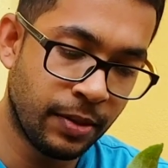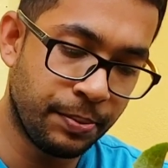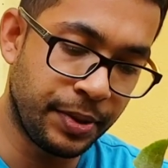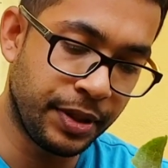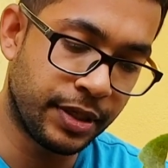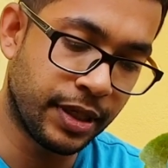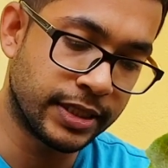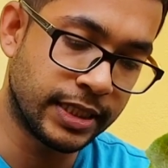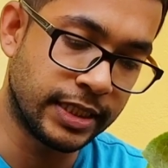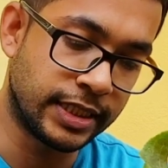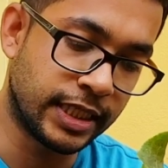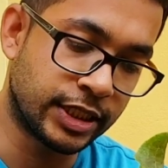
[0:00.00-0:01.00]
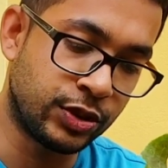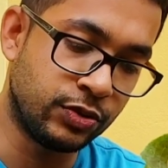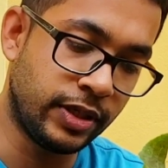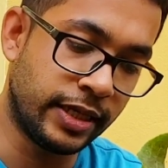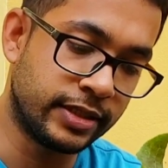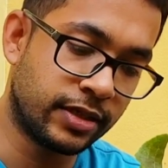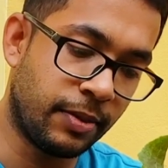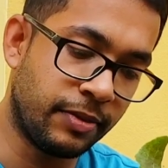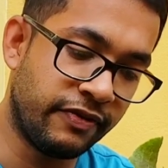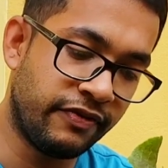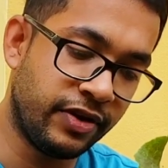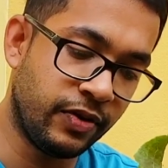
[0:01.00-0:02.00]
because insects do like to come
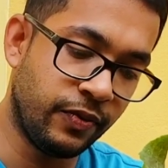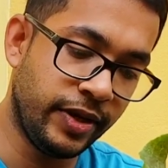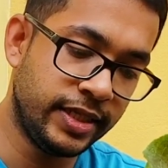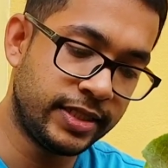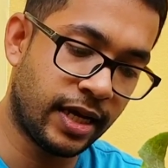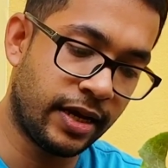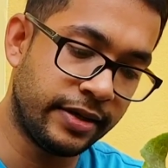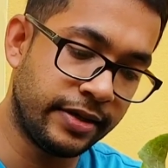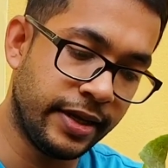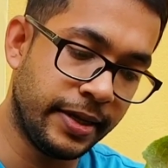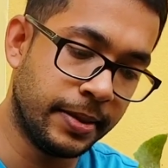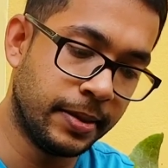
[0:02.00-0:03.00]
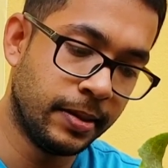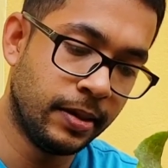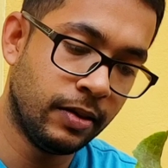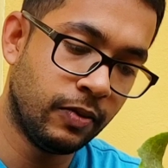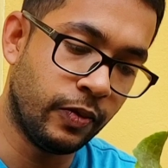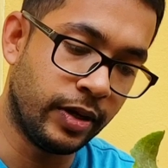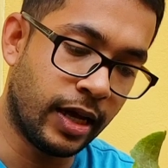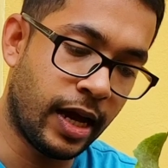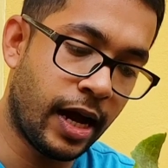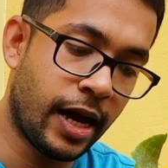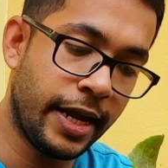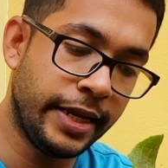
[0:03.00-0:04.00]
in for the weeds, and they will
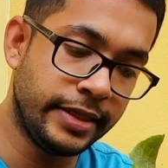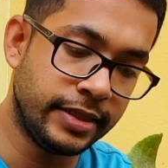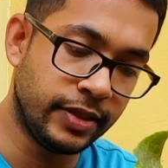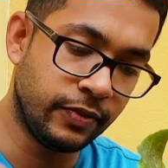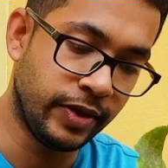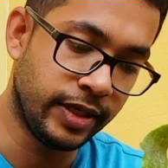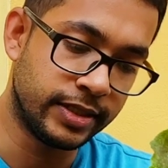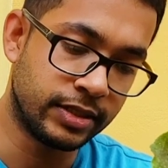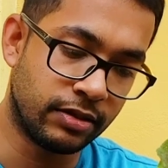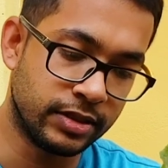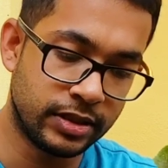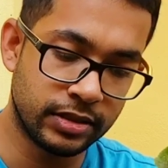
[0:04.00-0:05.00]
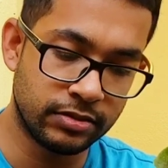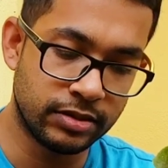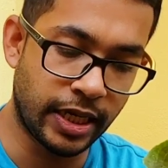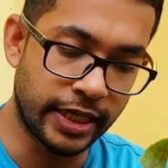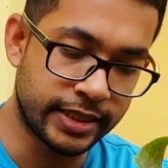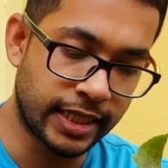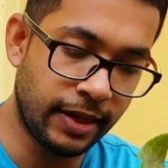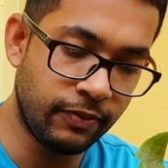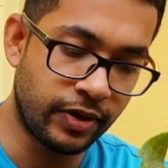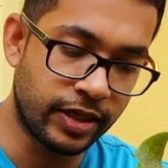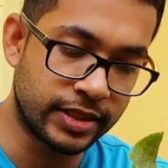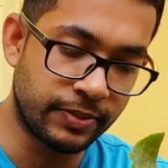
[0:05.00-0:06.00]
hide in the weeds until night time
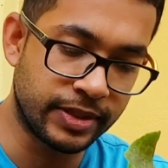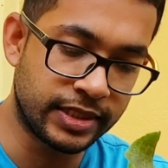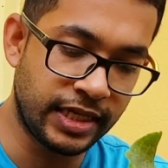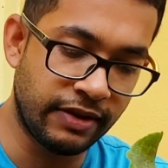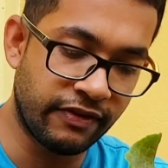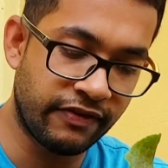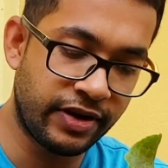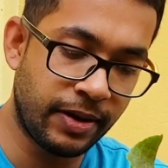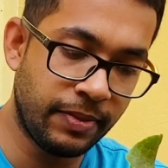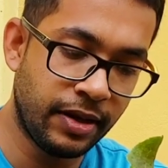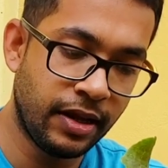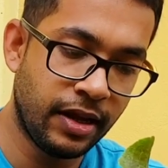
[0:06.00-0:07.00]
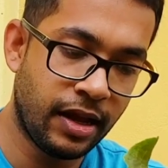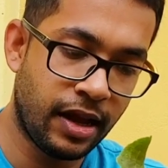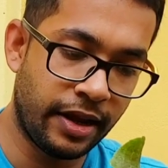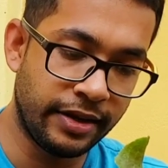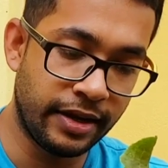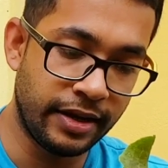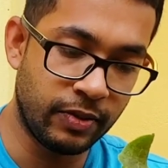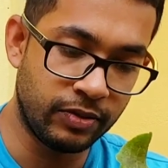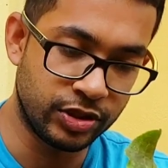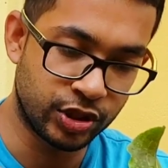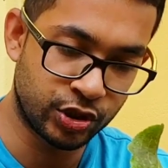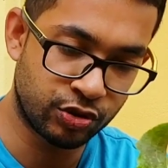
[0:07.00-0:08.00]
when it's a bit safer for them, and then they will
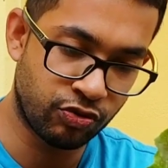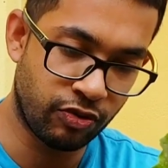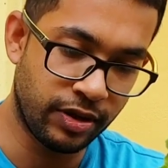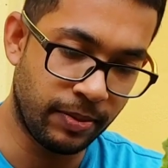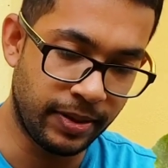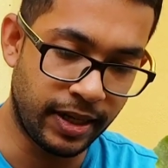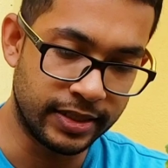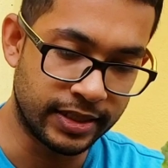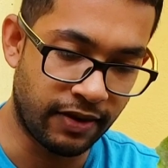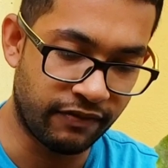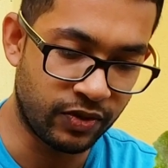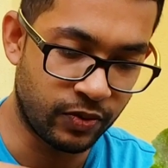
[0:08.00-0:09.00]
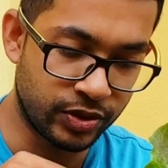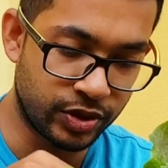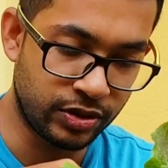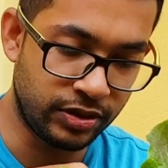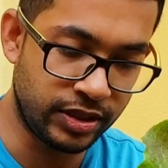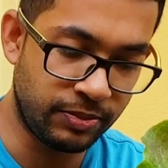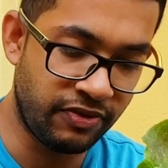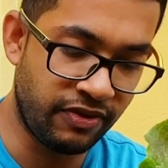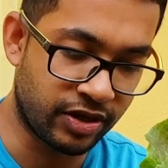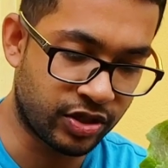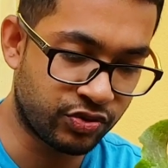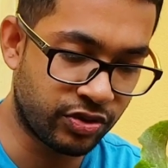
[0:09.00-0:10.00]
destroy your plant afterwards. So you need to be
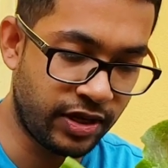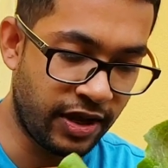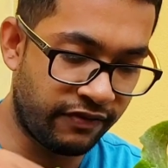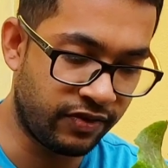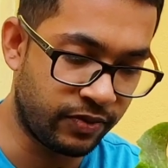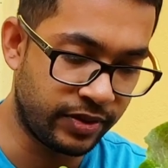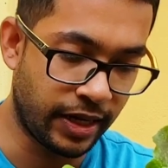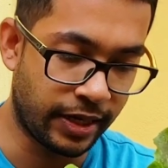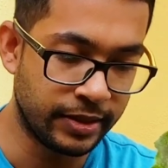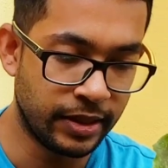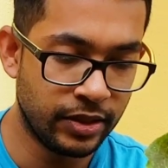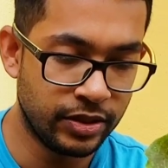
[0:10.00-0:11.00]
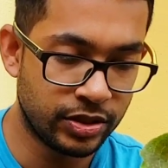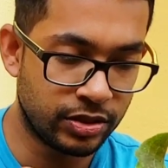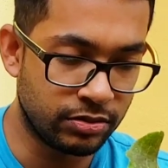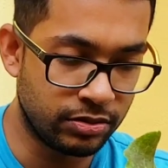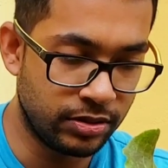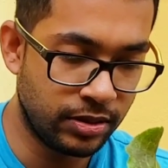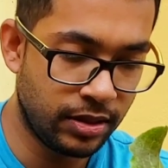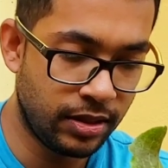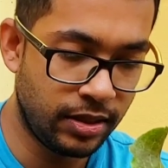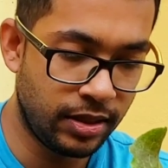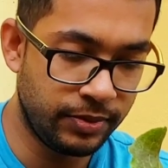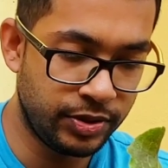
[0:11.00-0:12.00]
extra careful with that. So
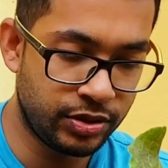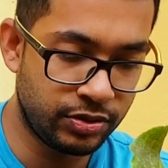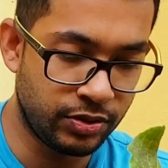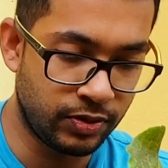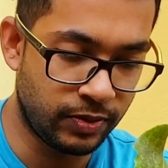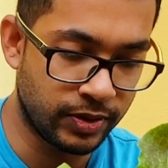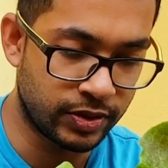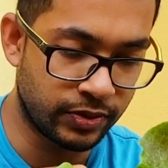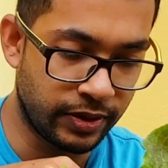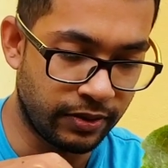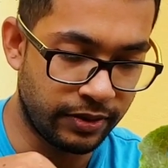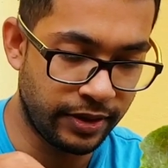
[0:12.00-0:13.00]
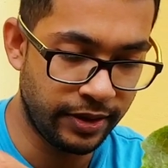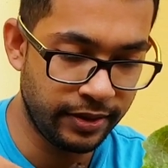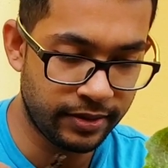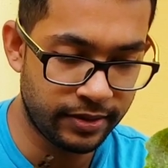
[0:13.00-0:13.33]
let me show you all what's going on here.